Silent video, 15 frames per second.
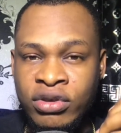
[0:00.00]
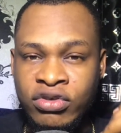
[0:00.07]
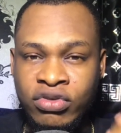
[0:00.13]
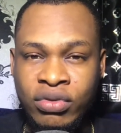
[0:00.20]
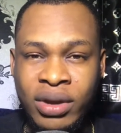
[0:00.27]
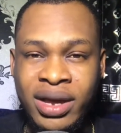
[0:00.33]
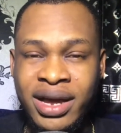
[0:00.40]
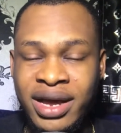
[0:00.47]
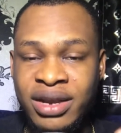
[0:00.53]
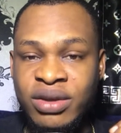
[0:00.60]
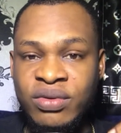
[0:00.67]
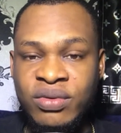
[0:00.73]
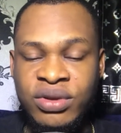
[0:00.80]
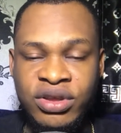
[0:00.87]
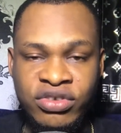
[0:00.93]
try
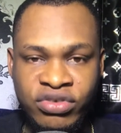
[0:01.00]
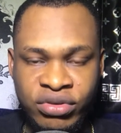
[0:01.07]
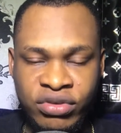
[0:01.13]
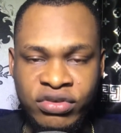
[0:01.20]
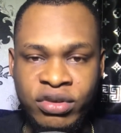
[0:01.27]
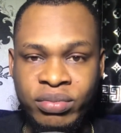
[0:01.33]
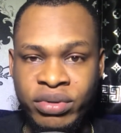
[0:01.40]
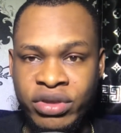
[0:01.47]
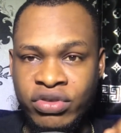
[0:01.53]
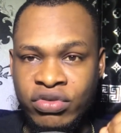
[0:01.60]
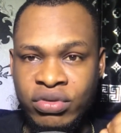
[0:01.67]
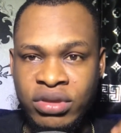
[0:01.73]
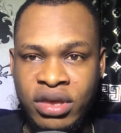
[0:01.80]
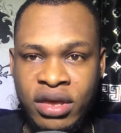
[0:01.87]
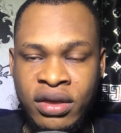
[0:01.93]
and do this recipe
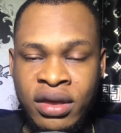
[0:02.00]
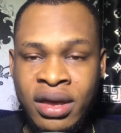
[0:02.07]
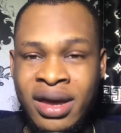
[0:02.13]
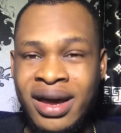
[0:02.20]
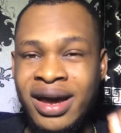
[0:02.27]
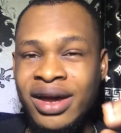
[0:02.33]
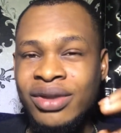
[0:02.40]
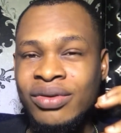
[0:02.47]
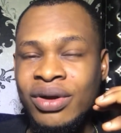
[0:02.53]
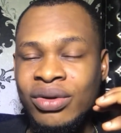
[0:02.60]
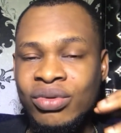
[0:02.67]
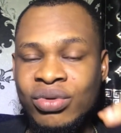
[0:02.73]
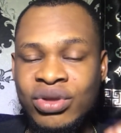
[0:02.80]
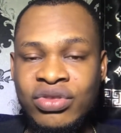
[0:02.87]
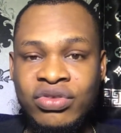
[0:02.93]
today, and you are
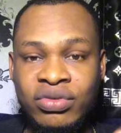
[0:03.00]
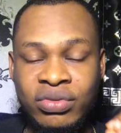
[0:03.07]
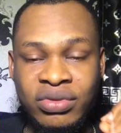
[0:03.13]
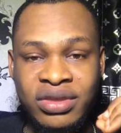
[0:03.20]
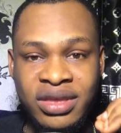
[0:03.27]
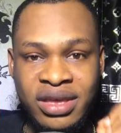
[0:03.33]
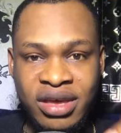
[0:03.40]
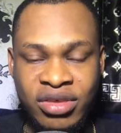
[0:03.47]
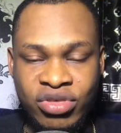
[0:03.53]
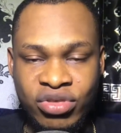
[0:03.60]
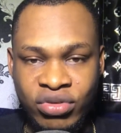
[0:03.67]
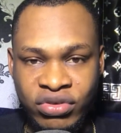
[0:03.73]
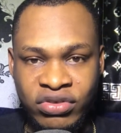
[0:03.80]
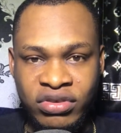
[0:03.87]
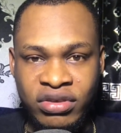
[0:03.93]
going to get
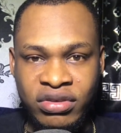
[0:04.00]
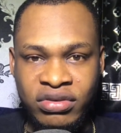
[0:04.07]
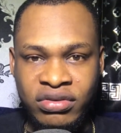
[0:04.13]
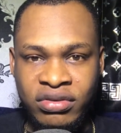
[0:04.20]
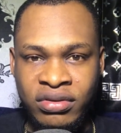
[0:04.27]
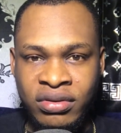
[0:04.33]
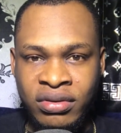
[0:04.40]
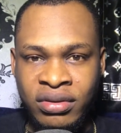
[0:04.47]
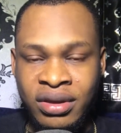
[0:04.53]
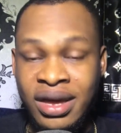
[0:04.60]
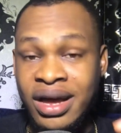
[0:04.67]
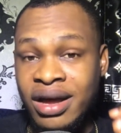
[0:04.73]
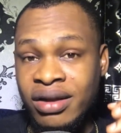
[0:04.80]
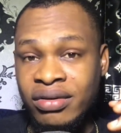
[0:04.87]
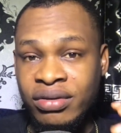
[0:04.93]
justice
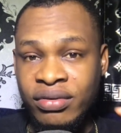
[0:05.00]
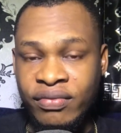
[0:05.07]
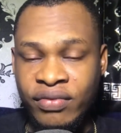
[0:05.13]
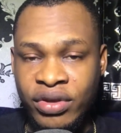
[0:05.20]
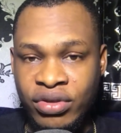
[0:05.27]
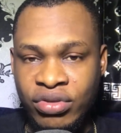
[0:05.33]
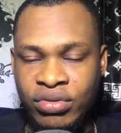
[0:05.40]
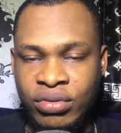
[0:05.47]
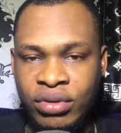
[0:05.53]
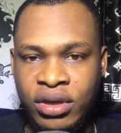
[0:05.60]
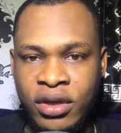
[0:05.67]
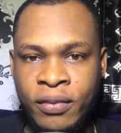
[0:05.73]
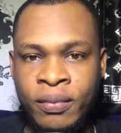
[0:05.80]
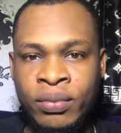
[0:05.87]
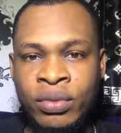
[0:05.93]
and revenge.
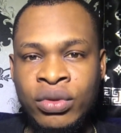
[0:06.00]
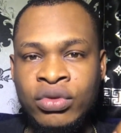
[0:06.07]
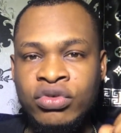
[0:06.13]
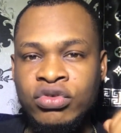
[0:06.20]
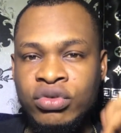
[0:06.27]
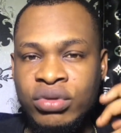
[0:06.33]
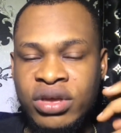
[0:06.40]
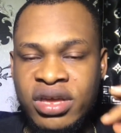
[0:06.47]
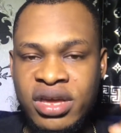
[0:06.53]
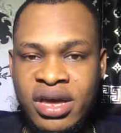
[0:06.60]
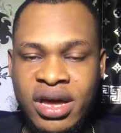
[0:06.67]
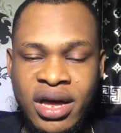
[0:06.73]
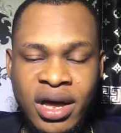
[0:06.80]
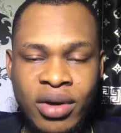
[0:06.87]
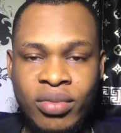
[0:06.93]
Okay, so
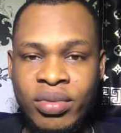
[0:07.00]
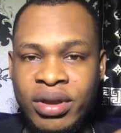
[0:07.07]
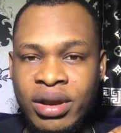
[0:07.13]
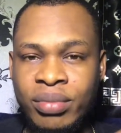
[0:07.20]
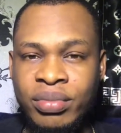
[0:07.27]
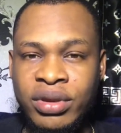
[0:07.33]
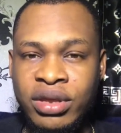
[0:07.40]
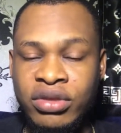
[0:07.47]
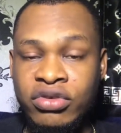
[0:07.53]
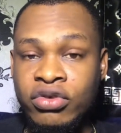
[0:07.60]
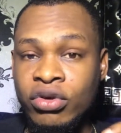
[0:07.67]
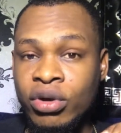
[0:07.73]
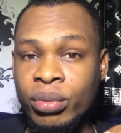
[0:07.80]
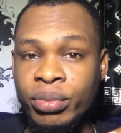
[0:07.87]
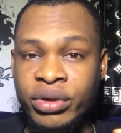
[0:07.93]
here I'll be wrapping it
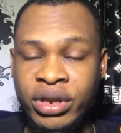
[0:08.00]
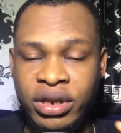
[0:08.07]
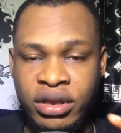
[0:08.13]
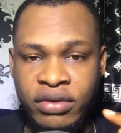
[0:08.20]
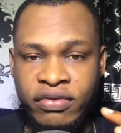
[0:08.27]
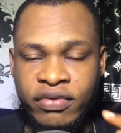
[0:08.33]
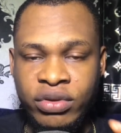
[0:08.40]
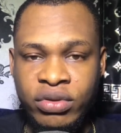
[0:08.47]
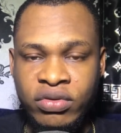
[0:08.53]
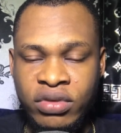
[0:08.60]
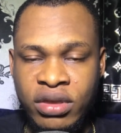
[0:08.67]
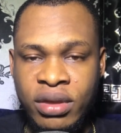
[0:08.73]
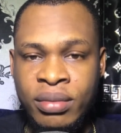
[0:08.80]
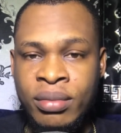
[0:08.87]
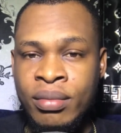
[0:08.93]
up in this video
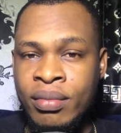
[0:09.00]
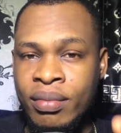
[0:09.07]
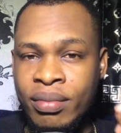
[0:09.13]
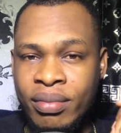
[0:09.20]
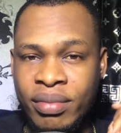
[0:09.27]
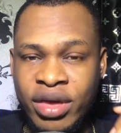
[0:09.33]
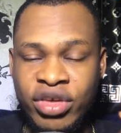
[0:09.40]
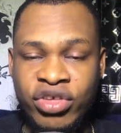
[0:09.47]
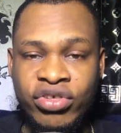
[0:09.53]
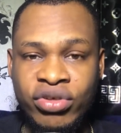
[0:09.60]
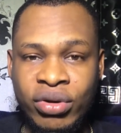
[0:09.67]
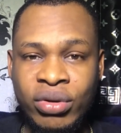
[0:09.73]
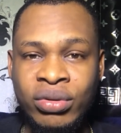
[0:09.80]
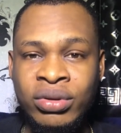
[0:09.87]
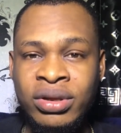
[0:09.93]
today. Make
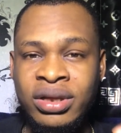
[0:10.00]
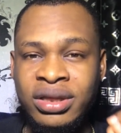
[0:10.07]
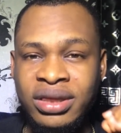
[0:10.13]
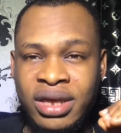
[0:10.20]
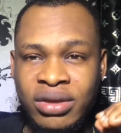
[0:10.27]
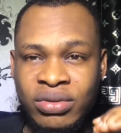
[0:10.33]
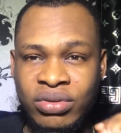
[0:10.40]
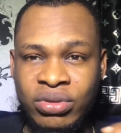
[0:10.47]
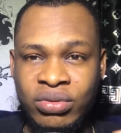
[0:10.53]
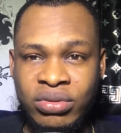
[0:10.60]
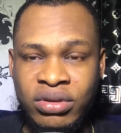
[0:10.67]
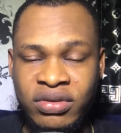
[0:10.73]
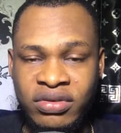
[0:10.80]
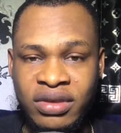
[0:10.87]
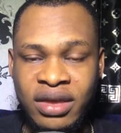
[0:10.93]
sure that you do
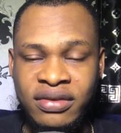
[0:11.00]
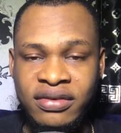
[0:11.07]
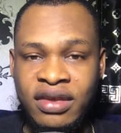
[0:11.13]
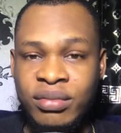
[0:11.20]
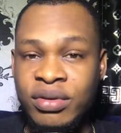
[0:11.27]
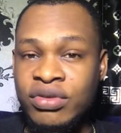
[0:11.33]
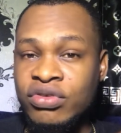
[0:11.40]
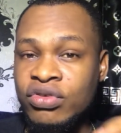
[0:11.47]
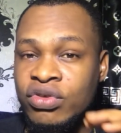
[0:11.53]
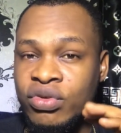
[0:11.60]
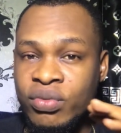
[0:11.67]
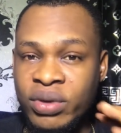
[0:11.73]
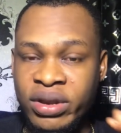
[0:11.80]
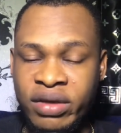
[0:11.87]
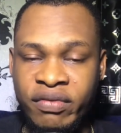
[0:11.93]
this assignment. You
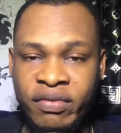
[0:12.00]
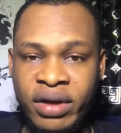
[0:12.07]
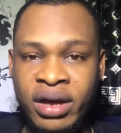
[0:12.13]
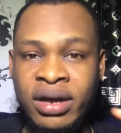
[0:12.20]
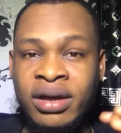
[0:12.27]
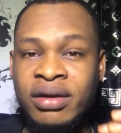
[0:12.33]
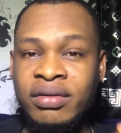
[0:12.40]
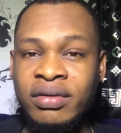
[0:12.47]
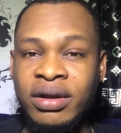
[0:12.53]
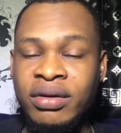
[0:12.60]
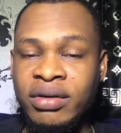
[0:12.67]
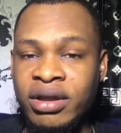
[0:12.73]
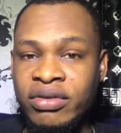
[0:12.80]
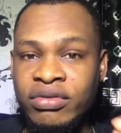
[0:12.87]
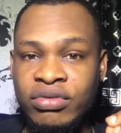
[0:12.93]
will never
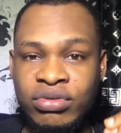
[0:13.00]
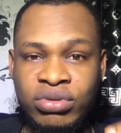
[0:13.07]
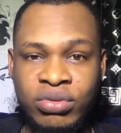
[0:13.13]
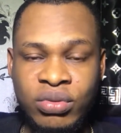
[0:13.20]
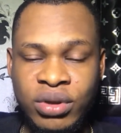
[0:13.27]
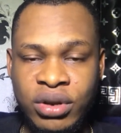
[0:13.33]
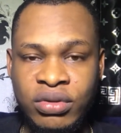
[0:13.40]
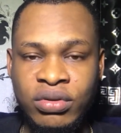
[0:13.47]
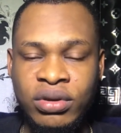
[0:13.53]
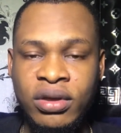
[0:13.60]
regret doing it.